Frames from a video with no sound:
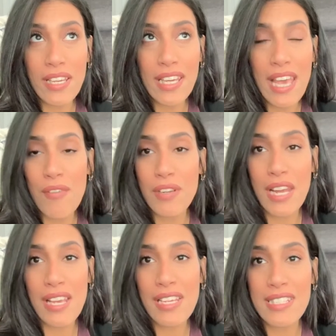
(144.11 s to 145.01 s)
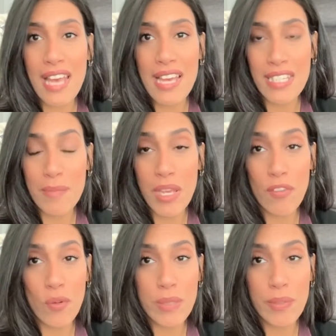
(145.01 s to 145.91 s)
He Every day he's asking me
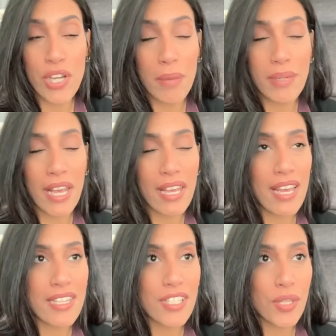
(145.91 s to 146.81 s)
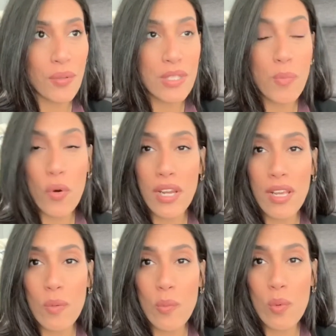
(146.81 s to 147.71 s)
if it was pajama day yet. So this
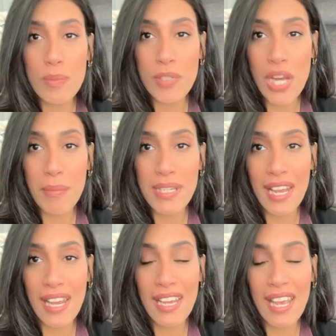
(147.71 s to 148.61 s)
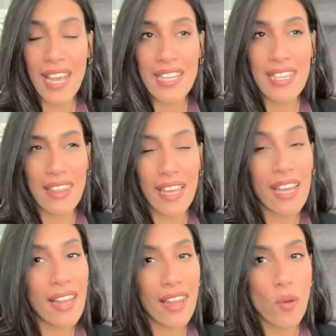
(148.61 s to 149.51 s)
morning was pajama day and I think I
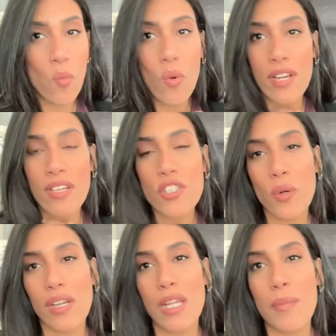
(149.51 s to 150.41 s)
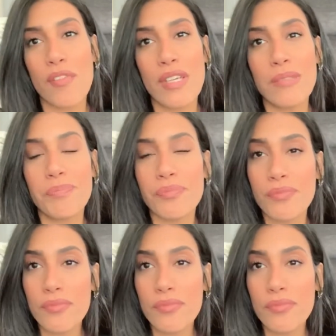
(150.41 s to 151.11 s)
got like one short clip of him.